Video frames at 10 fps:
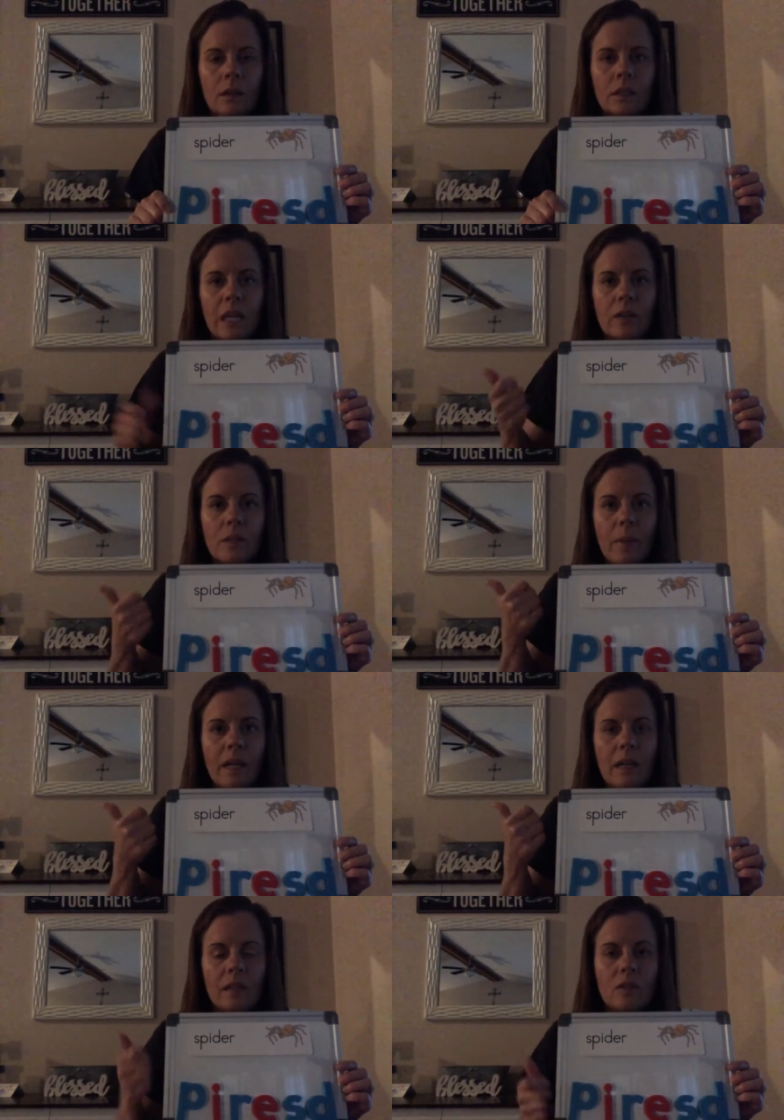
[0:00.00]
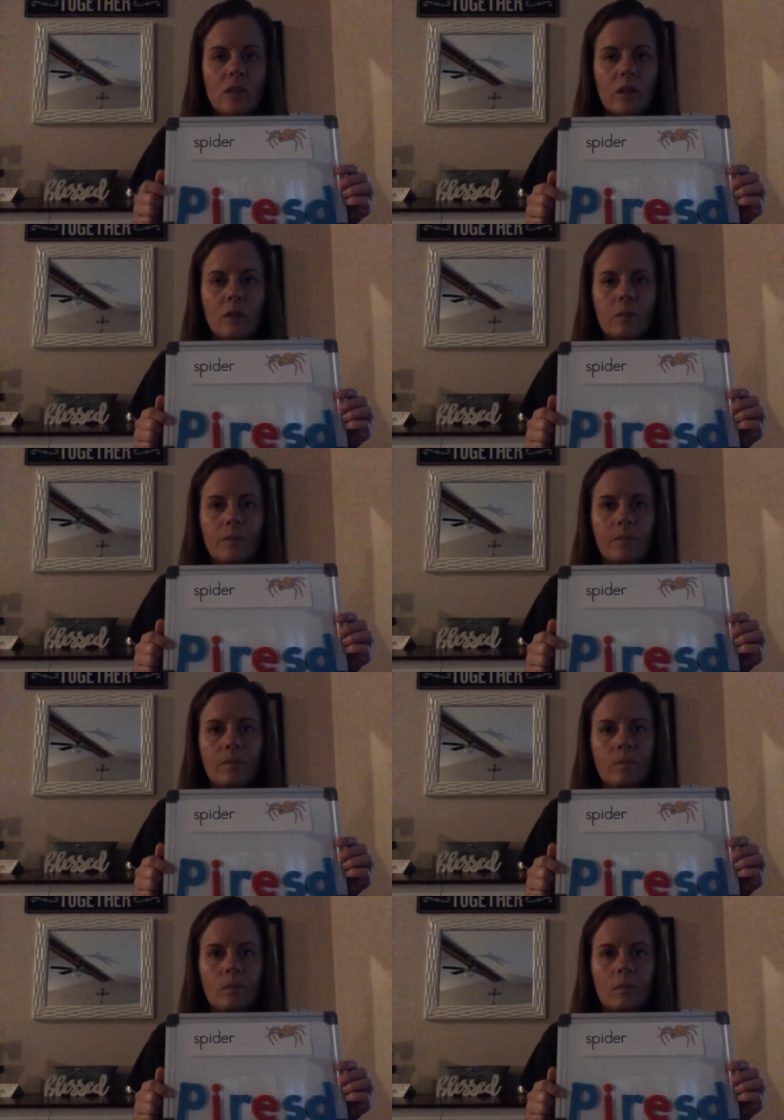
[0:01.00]
Tell somebody next to you.
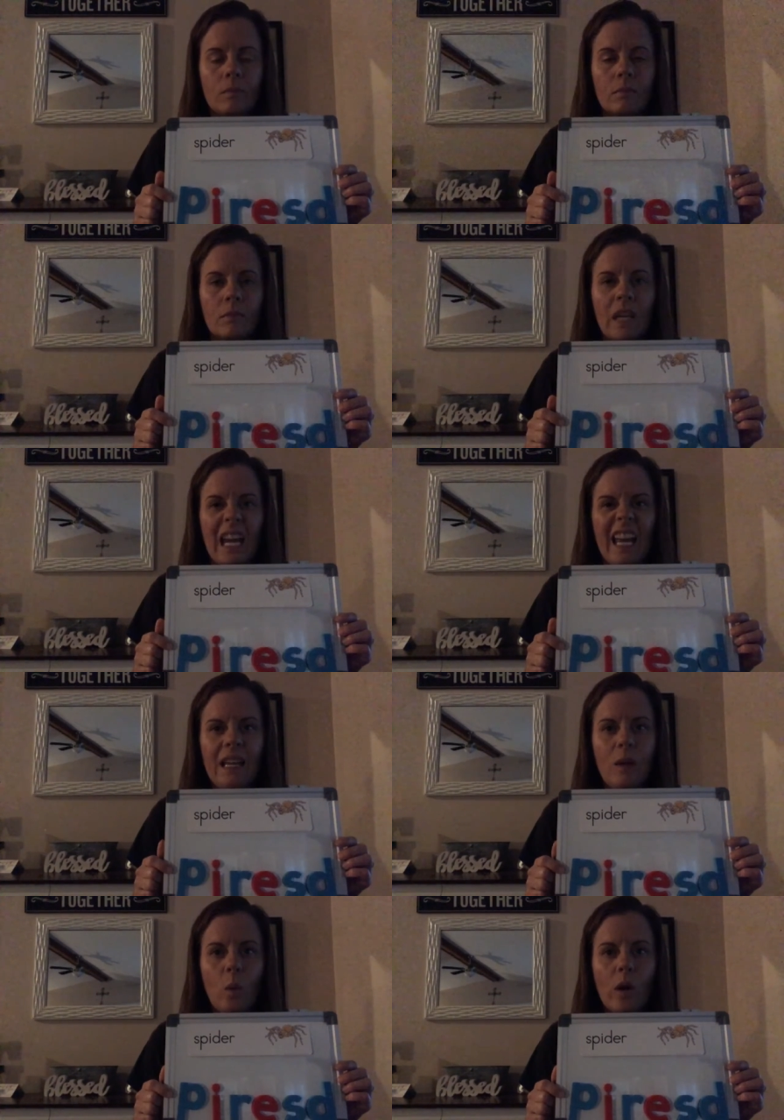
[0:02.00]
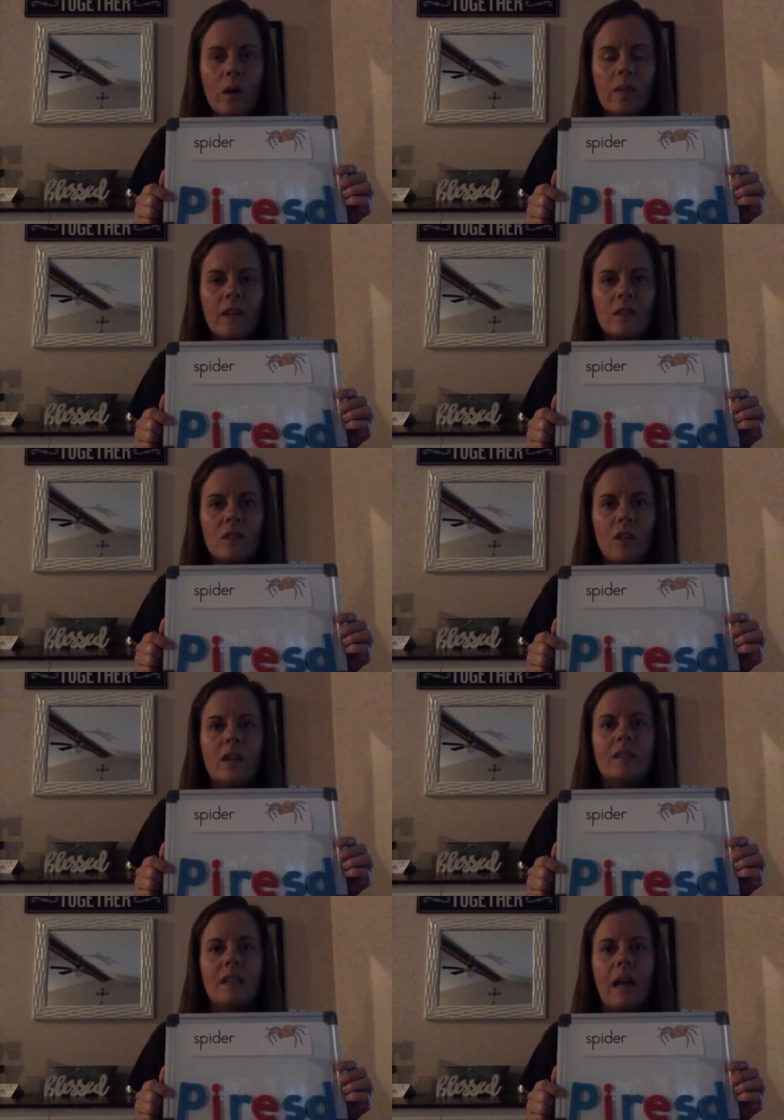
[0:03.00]
Any word that
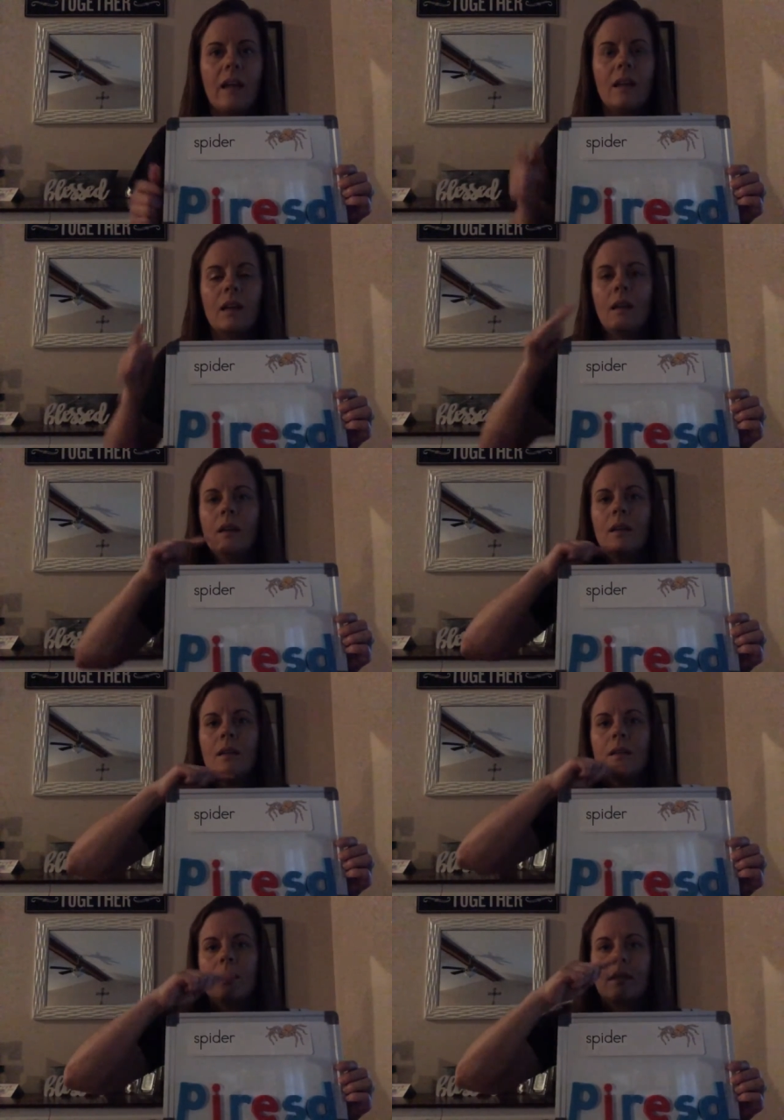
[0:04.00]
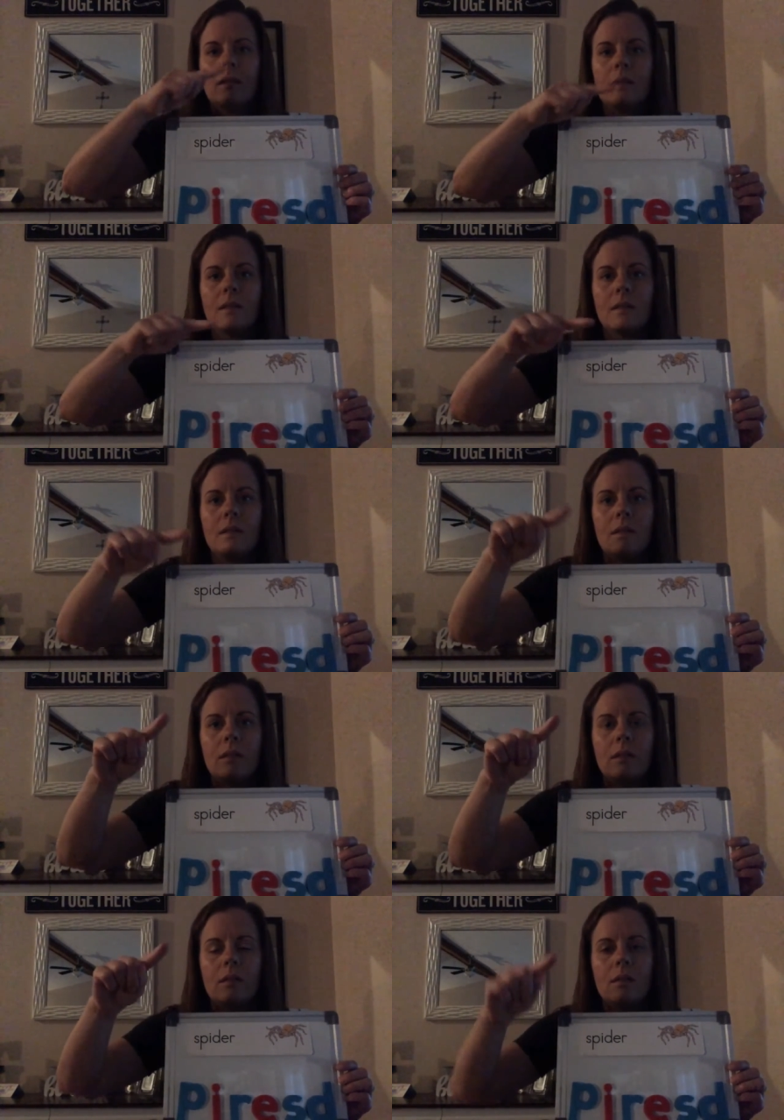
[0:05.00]
starts like
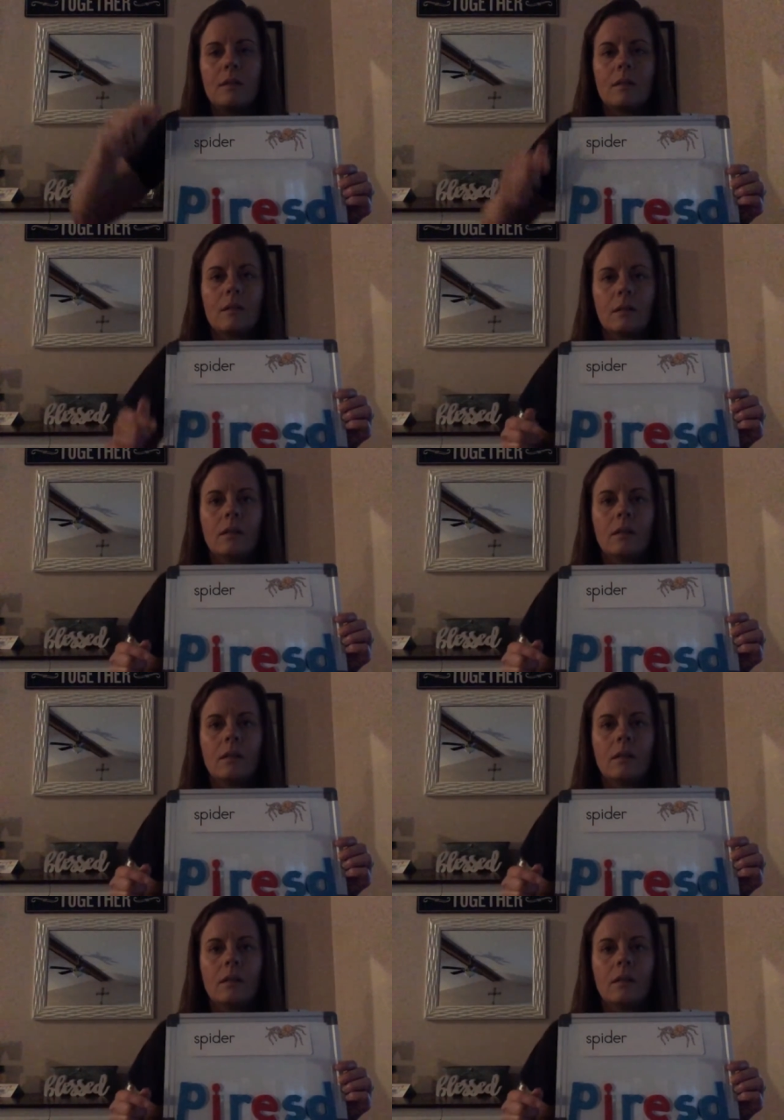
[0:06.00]
S.